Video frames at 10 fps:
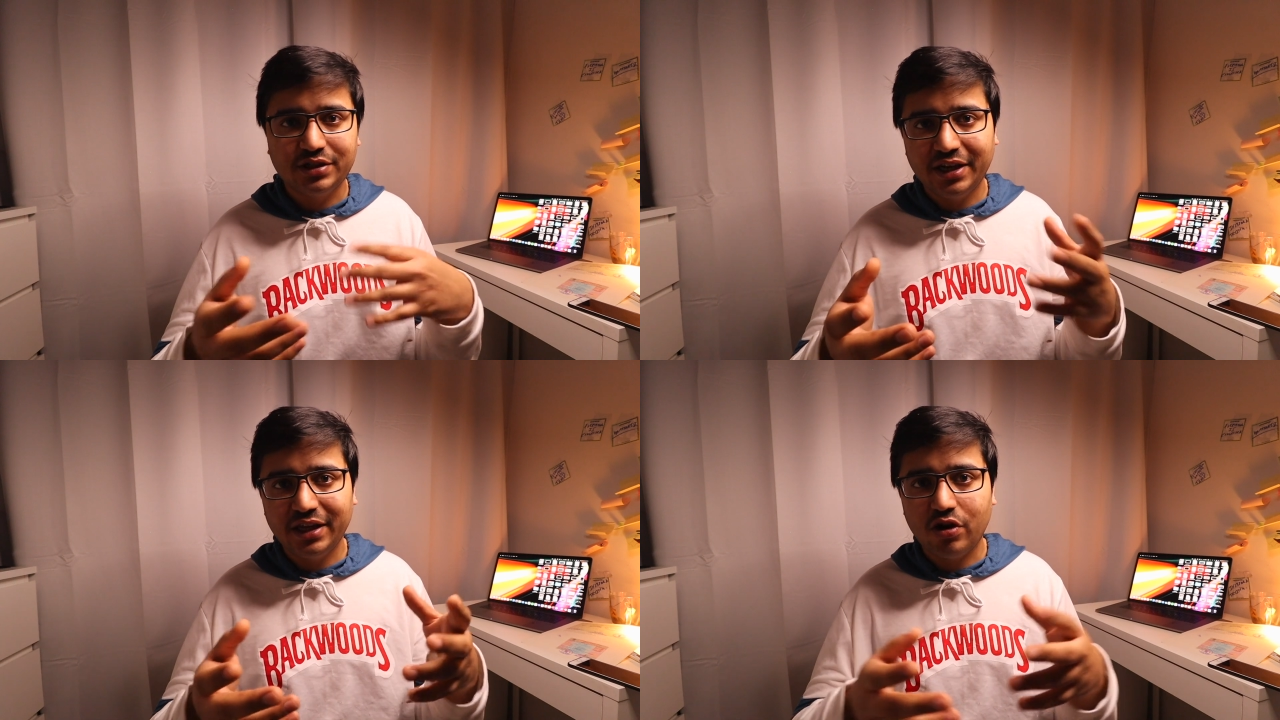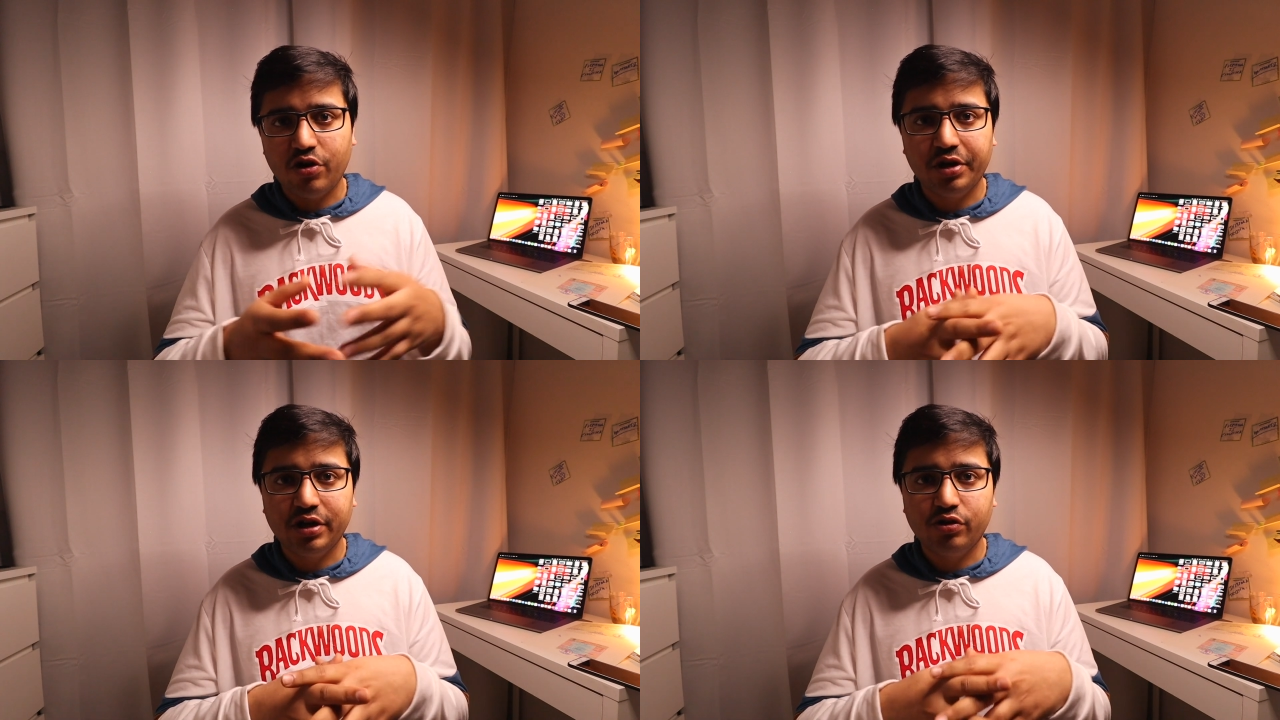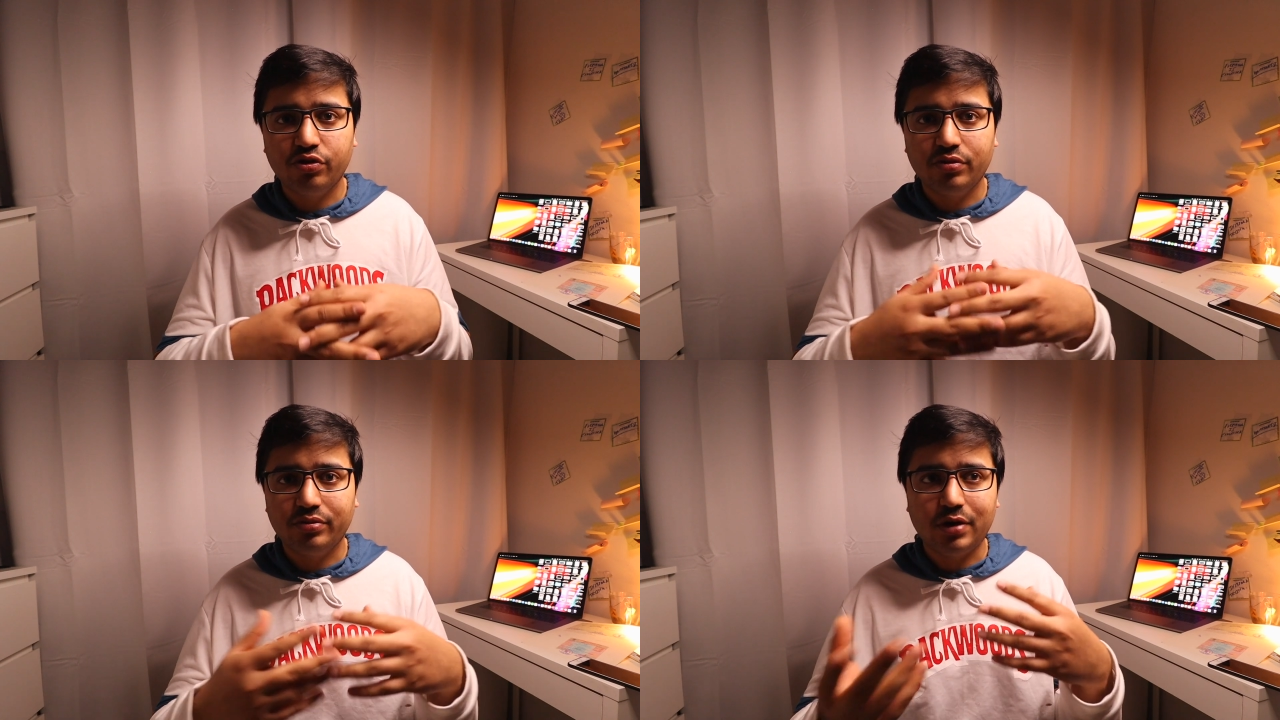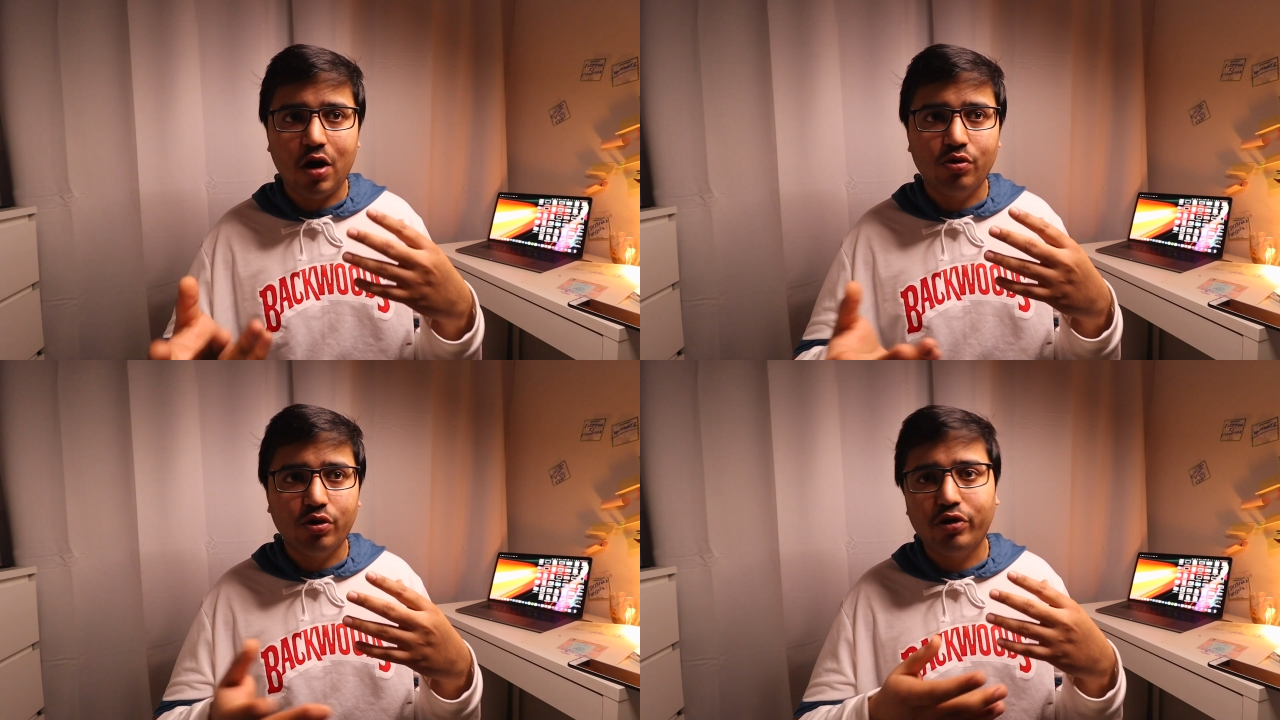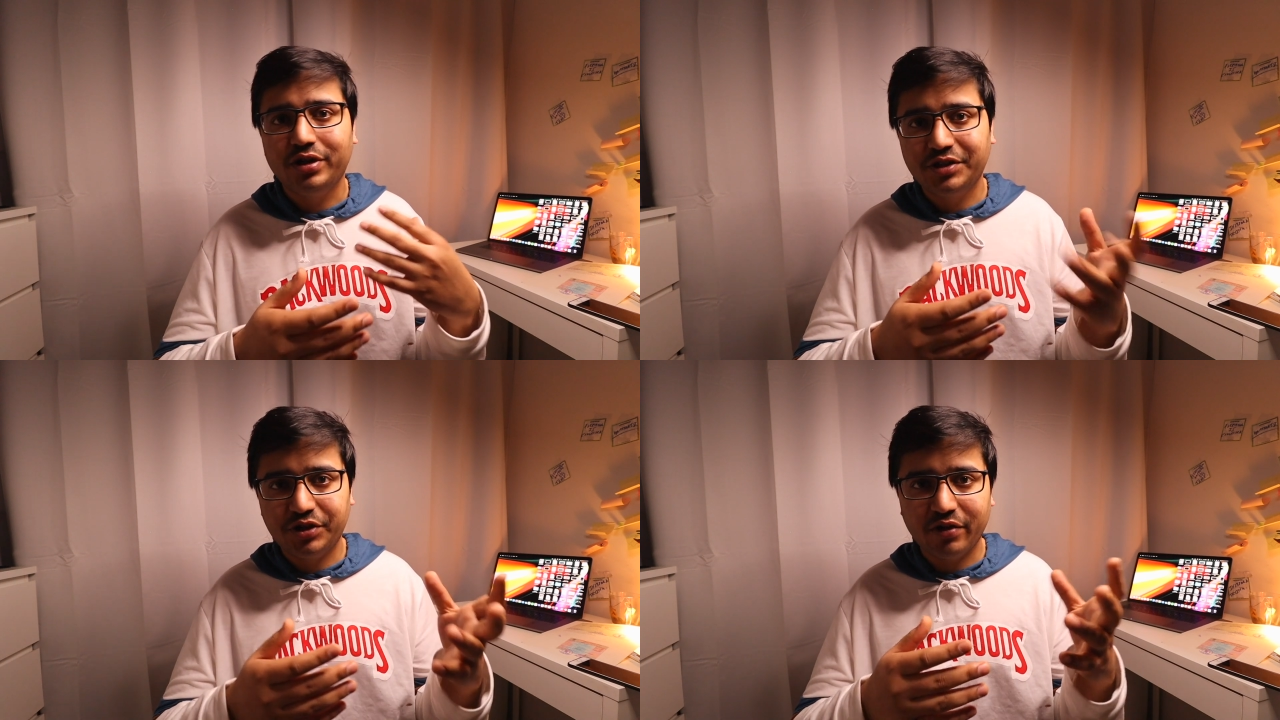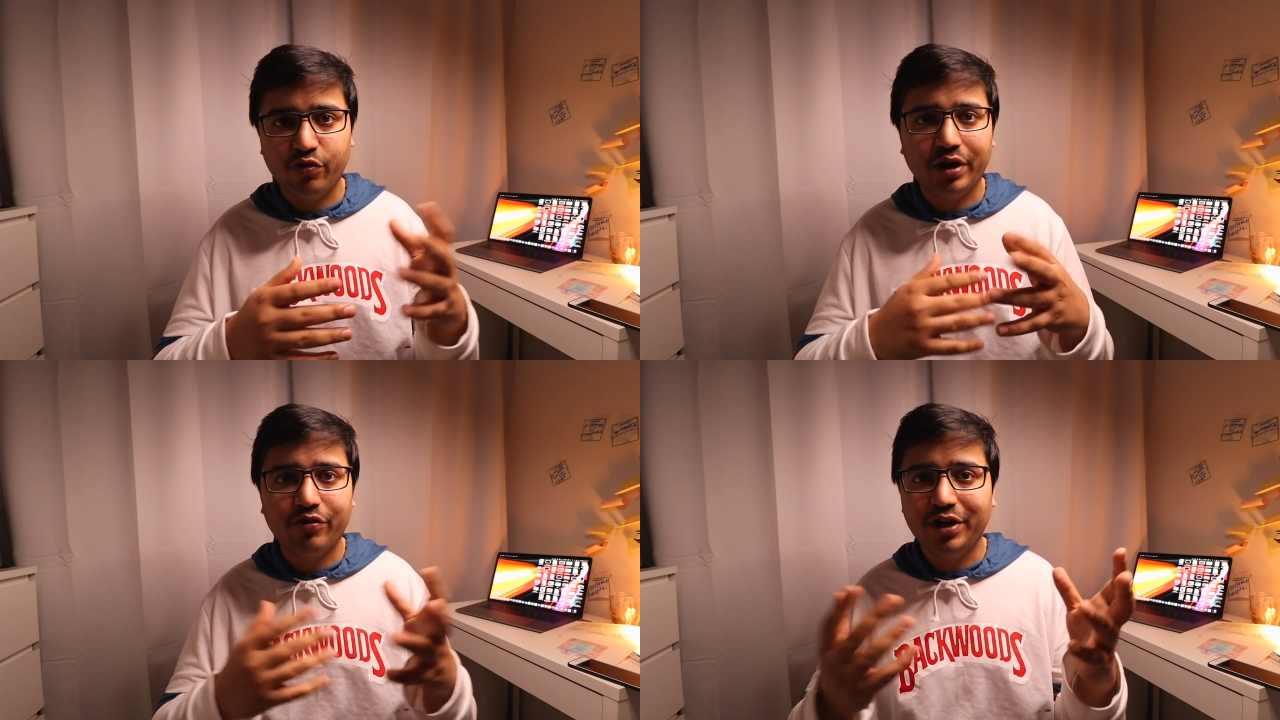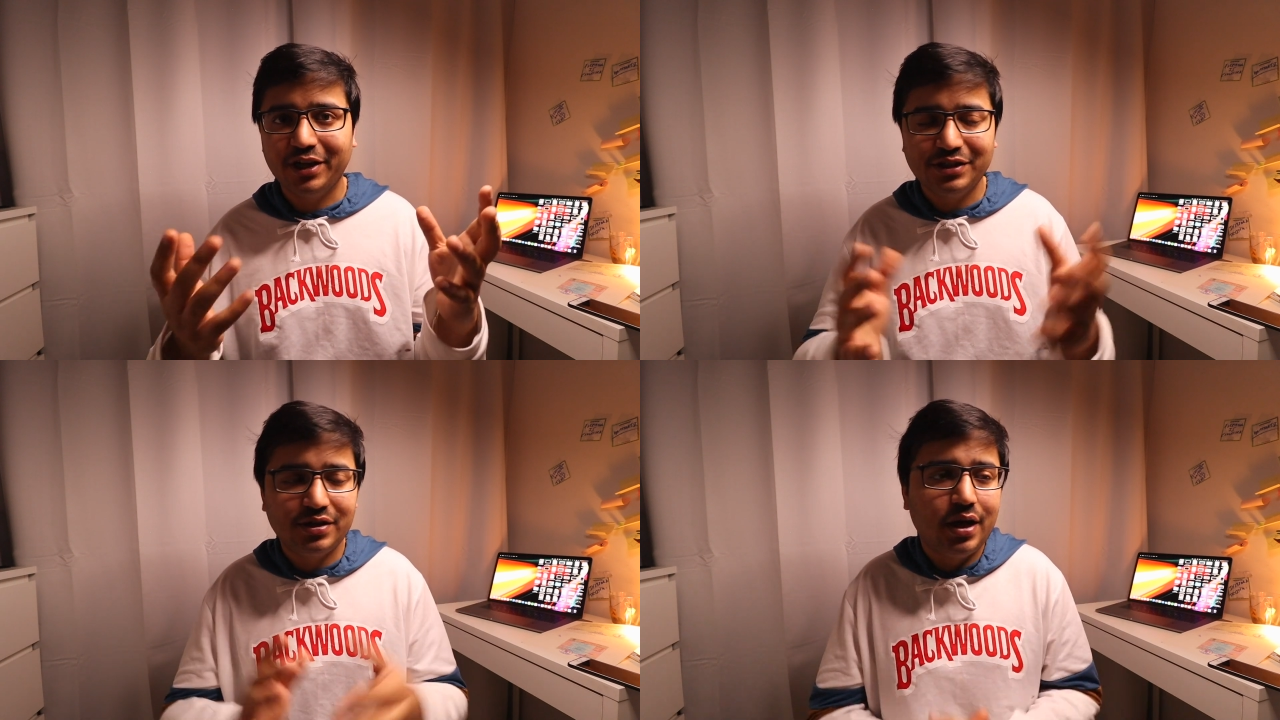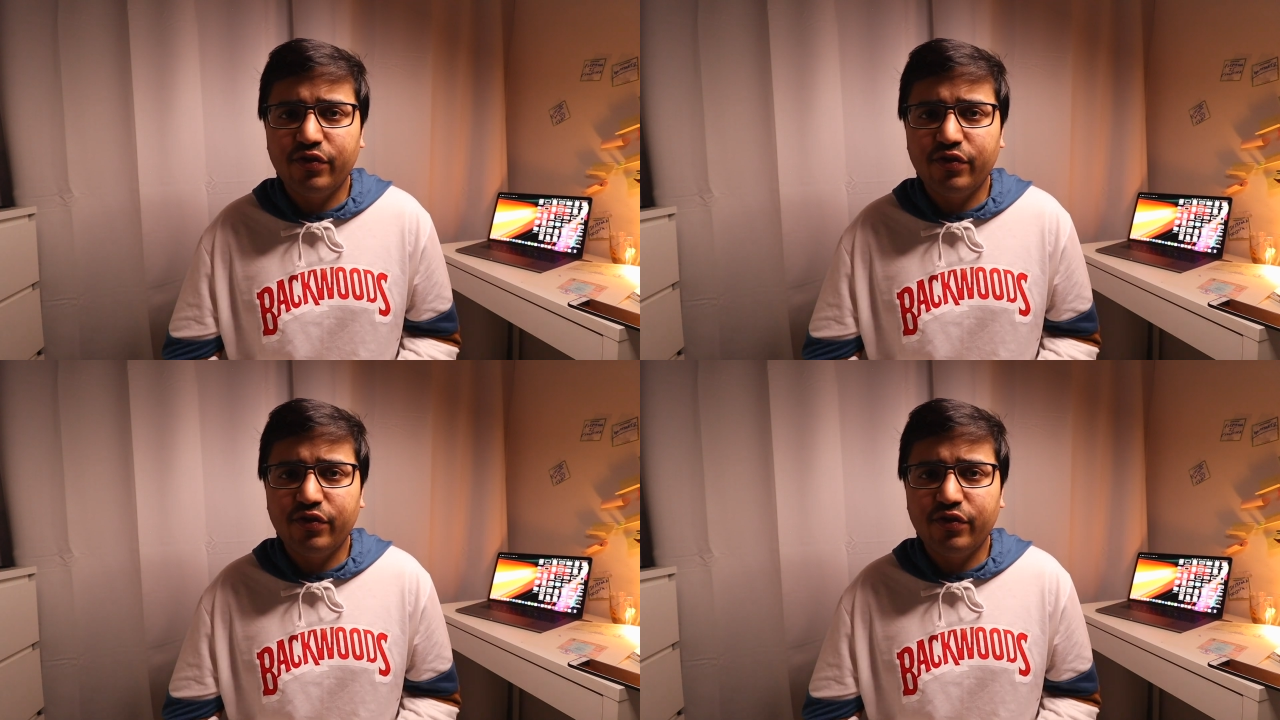city or in your town or district, whatever it is,